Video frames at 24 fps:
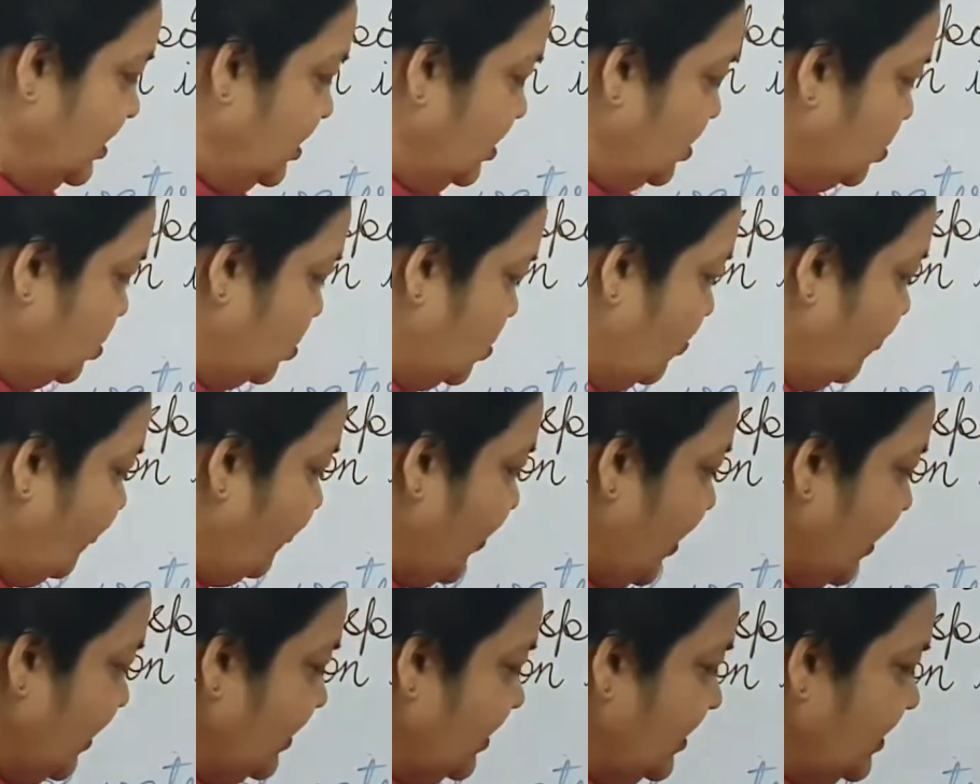So
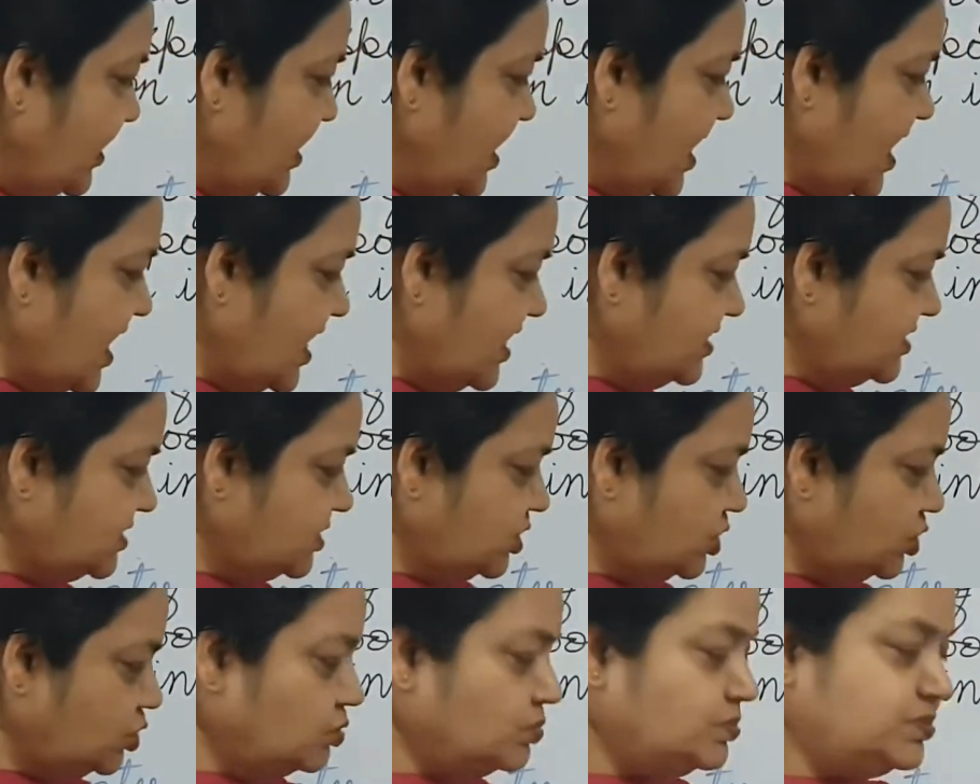finally, ice
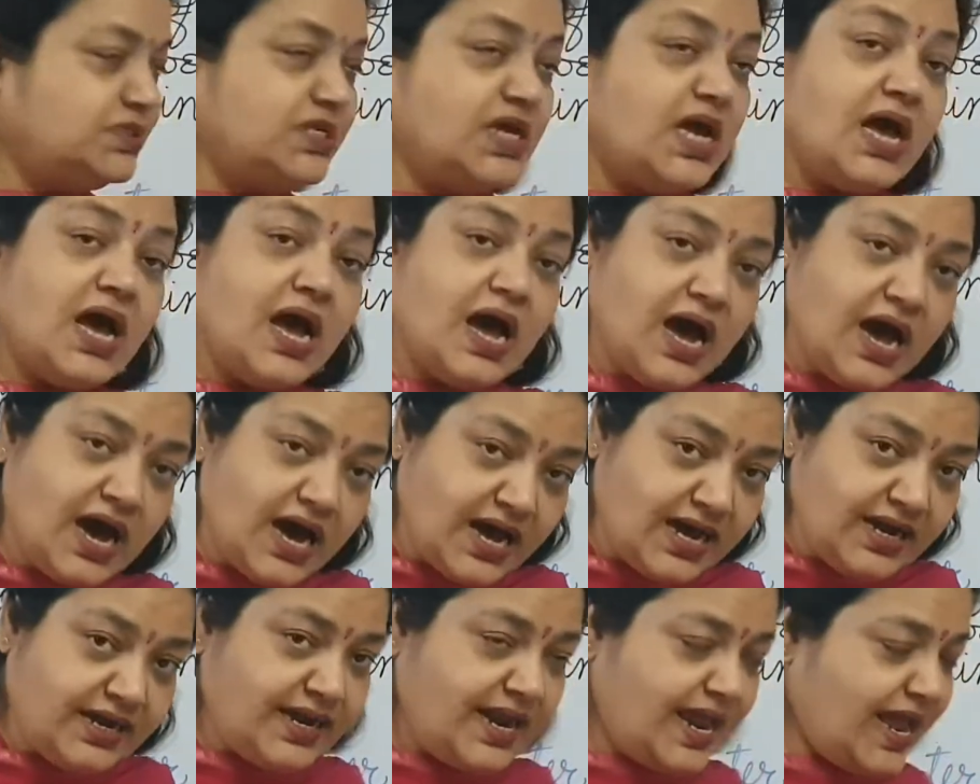cubes
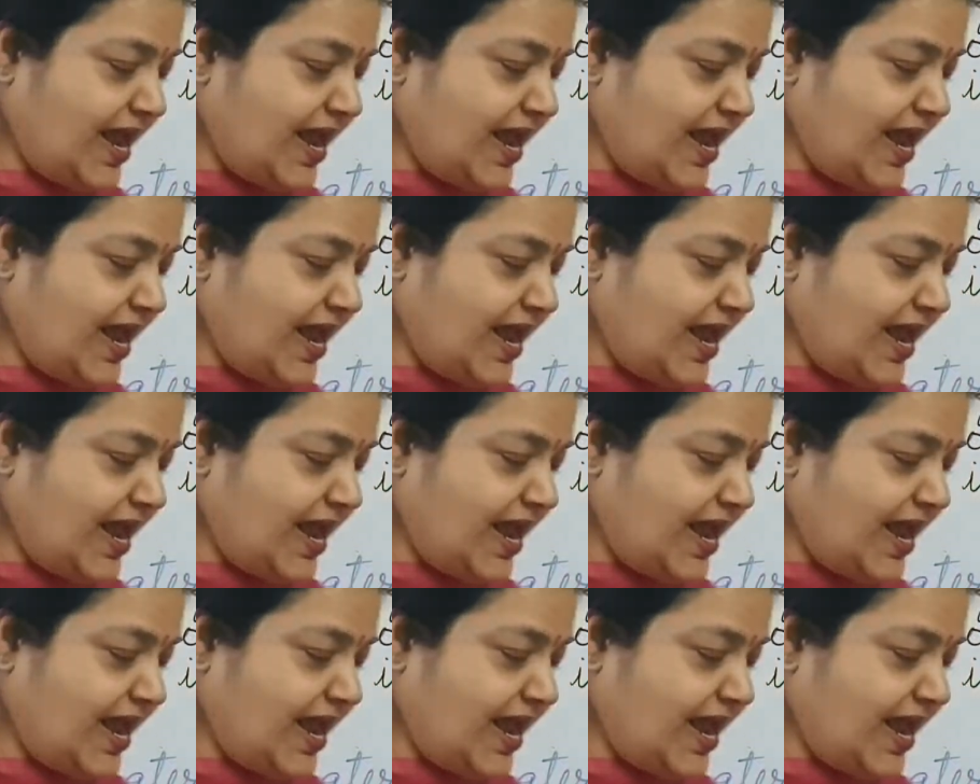are